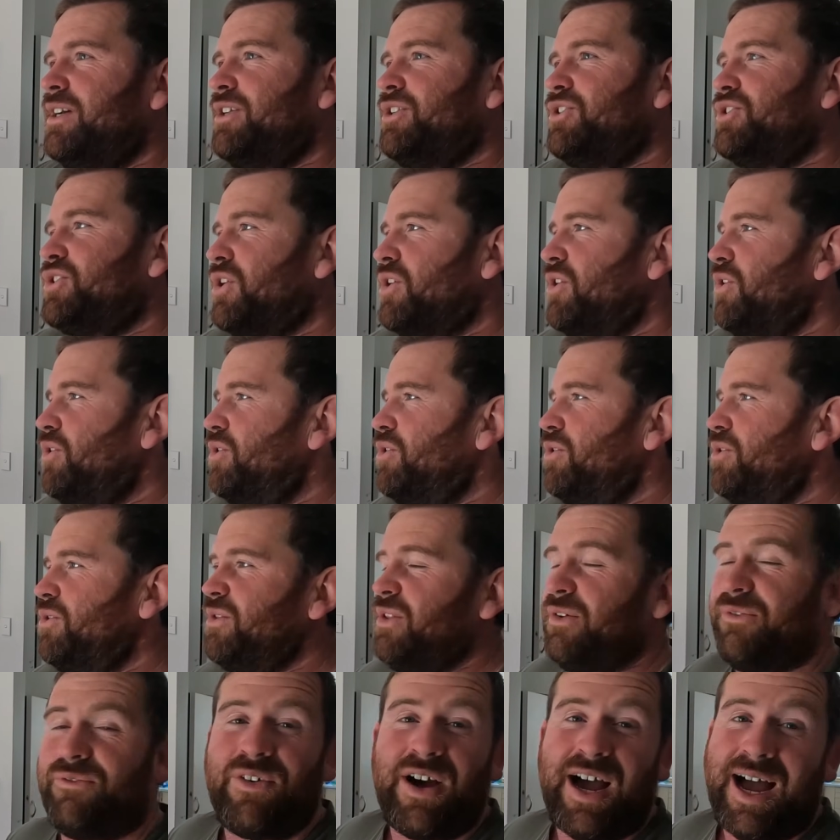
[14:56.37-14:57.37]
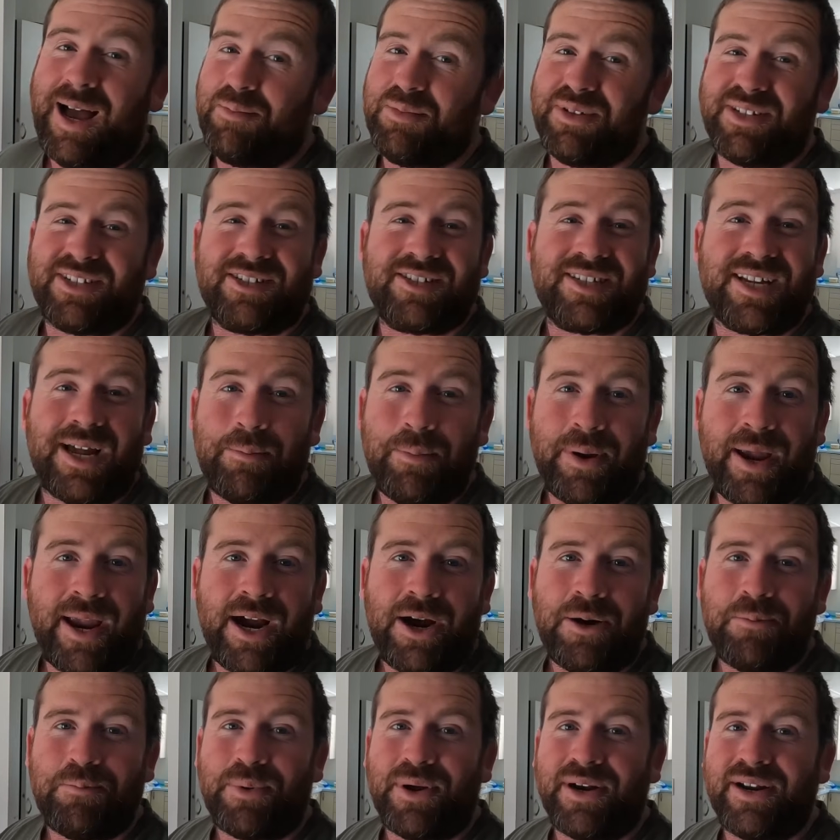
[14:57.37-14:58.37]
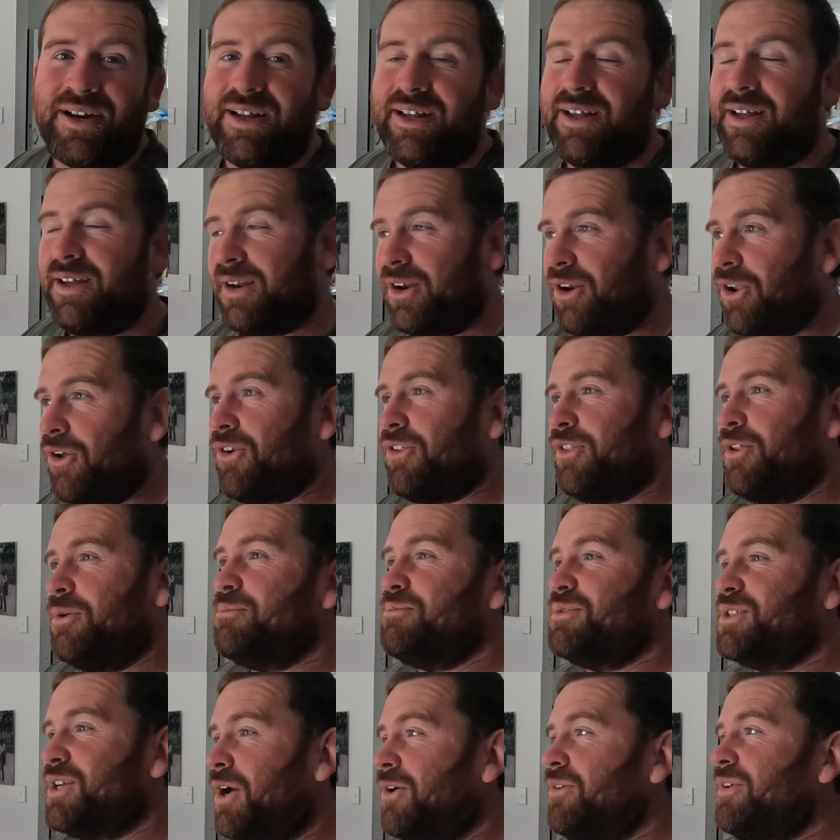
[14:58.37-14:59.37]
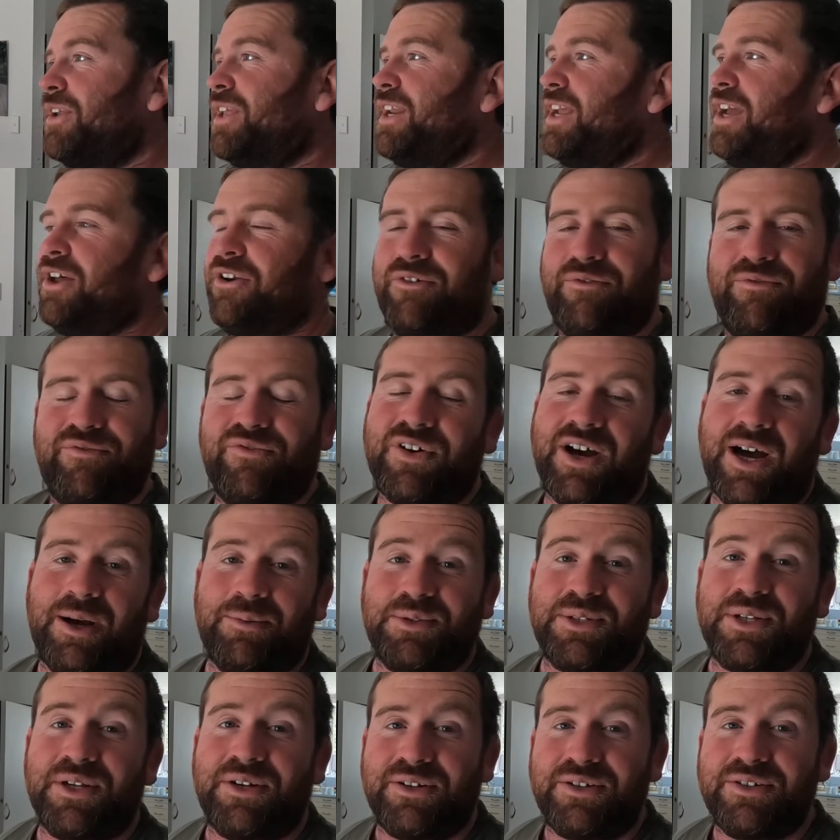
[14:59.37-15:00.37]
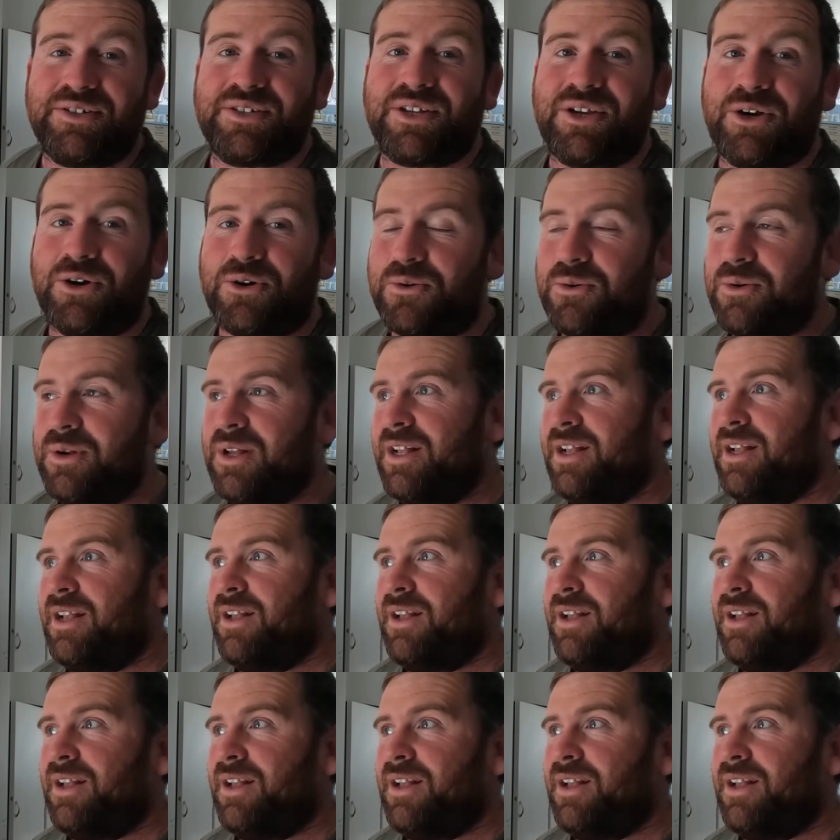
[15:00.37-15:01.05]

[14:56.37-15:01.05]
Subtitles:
to the farmers somehow, but a lot of them don't get out on farms, so it is cool.